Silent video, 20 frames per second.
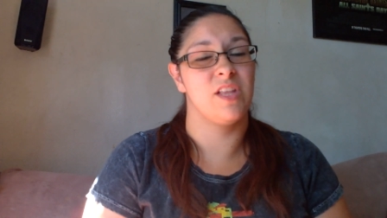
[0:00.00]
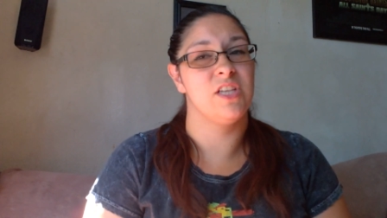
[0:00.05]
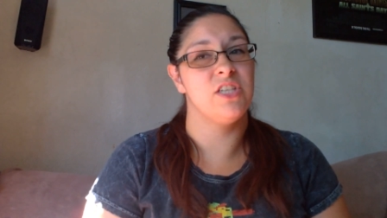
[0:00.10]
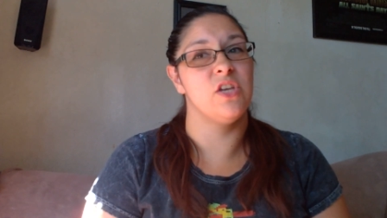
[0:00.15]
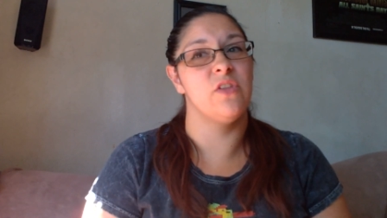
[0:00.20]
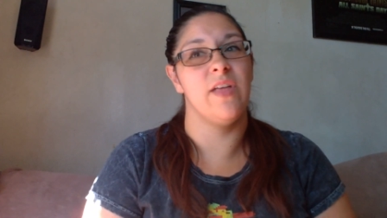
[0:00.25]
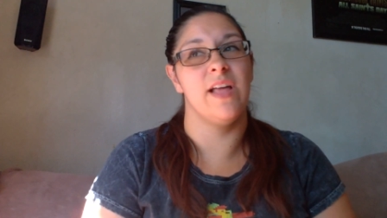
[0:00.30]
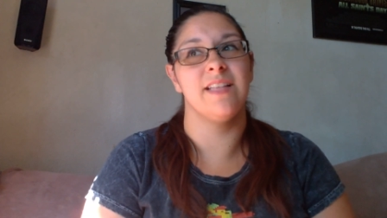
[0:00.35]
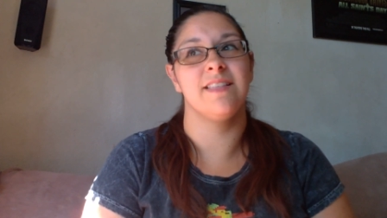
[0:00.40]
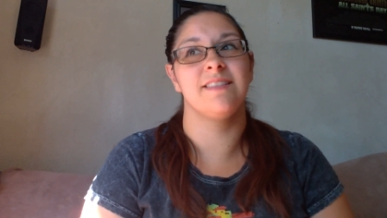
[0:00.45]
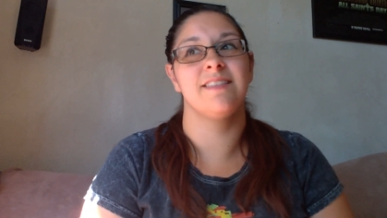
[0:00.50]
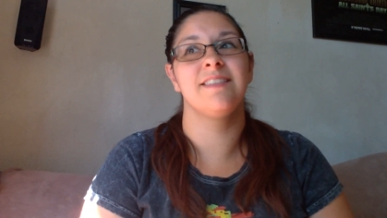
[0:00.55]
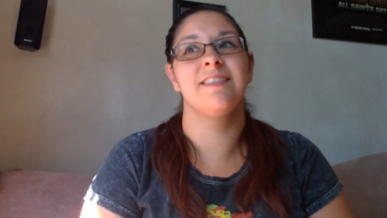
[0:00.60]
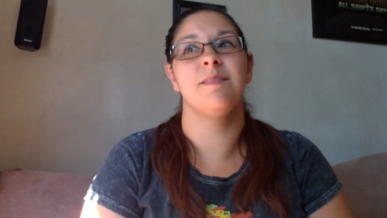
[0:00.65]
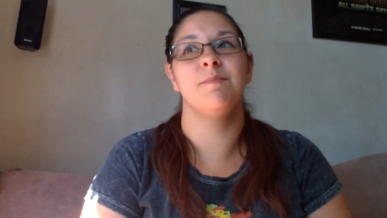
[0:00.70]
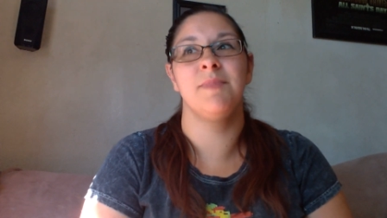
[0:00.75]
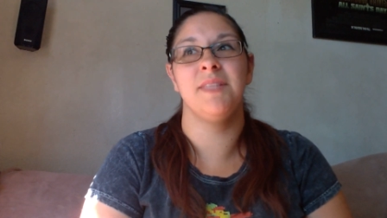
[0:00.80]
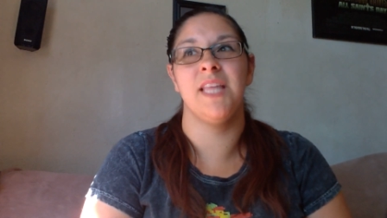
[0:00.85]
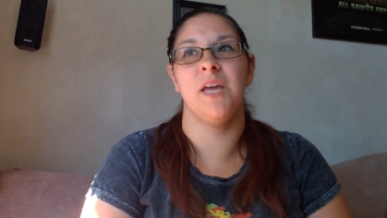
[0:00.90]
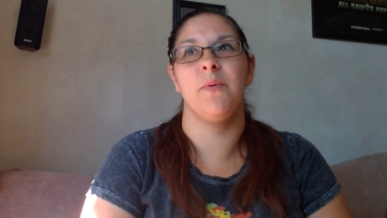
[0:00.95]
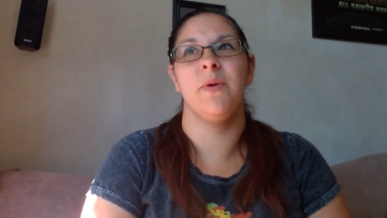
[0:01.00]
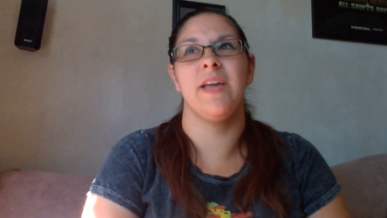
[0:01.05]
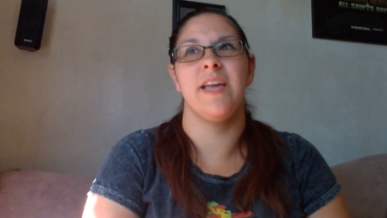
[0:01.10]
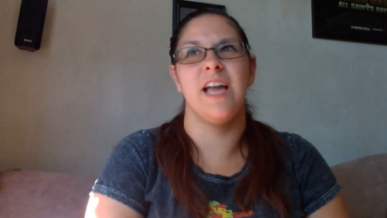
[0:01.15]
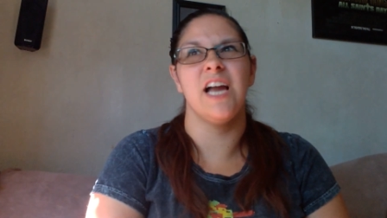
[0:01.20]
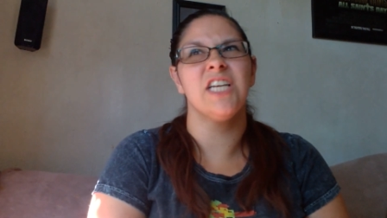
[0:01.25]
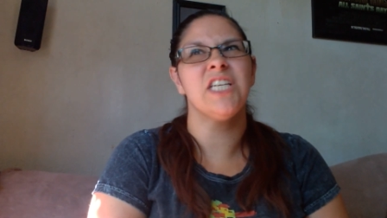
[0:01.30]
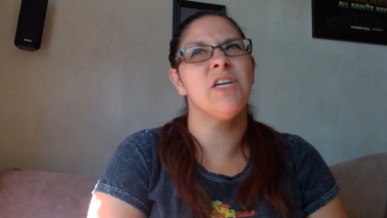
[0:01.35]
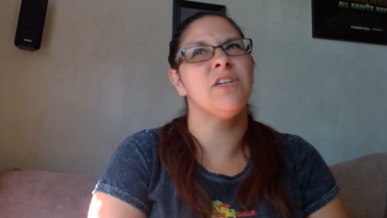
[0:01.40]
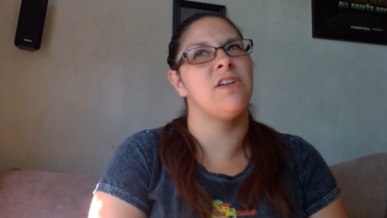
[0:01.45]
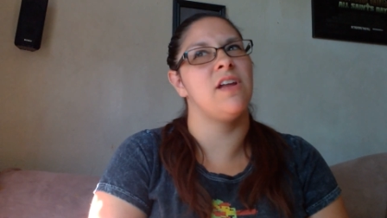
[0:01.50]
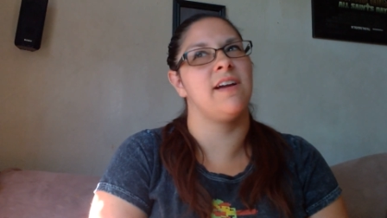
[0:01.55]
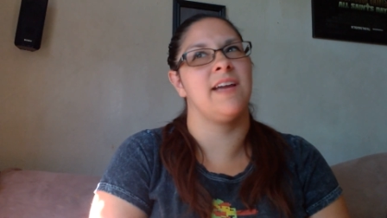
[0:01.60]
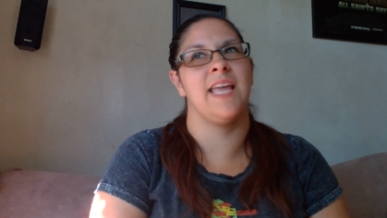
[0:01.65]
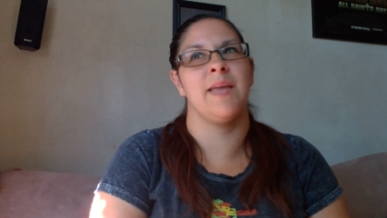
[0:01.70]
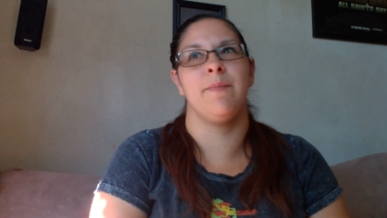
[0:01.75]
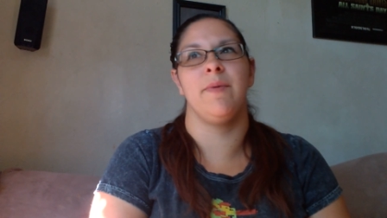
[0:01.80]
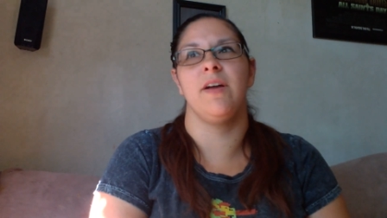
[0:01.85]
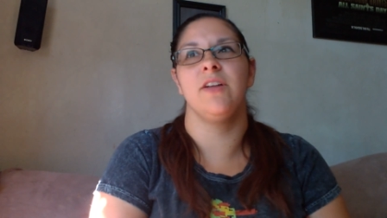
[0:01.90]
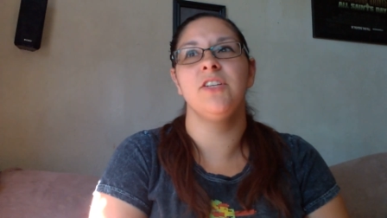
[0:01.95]
So that's something that we actually are
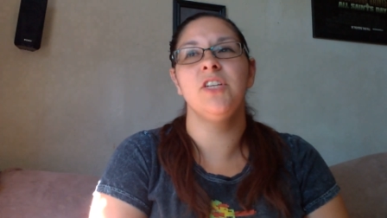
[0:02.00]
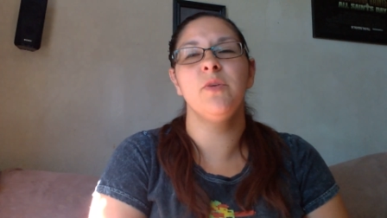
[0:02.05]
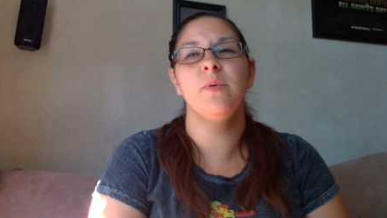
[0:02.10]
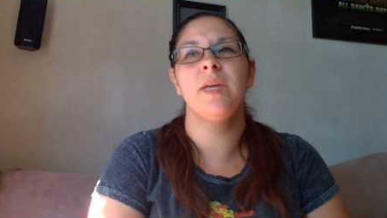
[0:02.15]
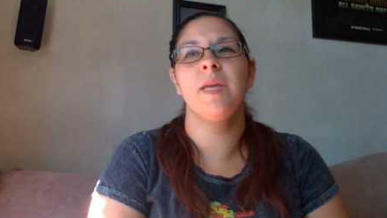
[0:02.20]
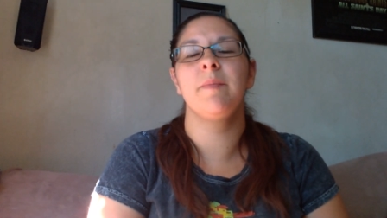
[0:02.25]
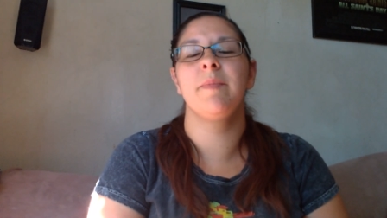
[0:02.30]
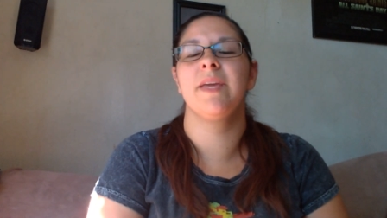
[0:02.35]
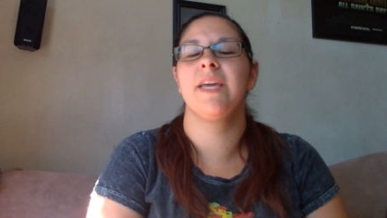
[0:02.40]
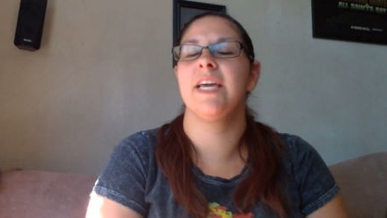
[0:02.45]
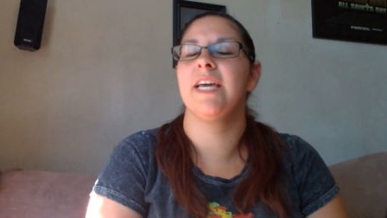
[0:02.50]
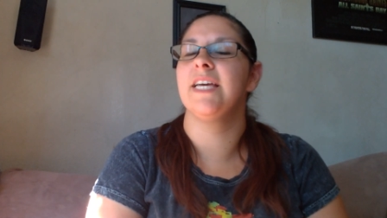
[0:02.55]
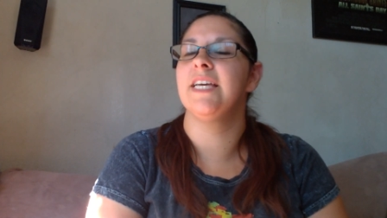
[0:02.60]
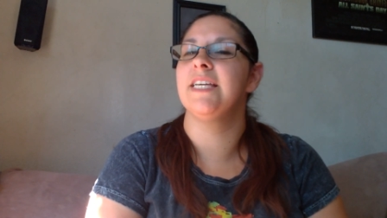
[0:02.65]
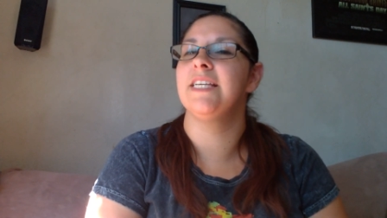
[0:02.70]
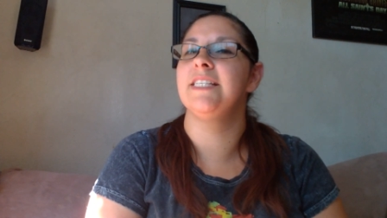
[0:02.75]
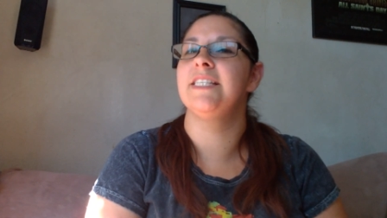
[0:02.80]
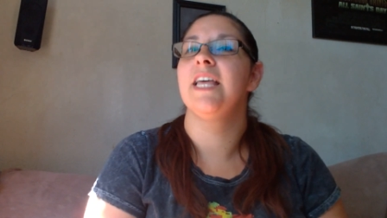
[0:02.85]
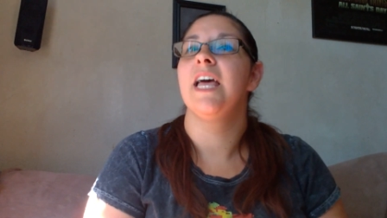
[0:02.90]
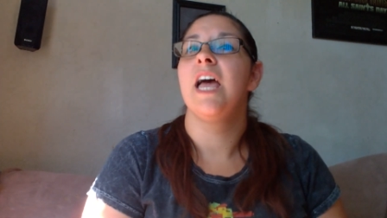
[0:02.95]
talking about doing, because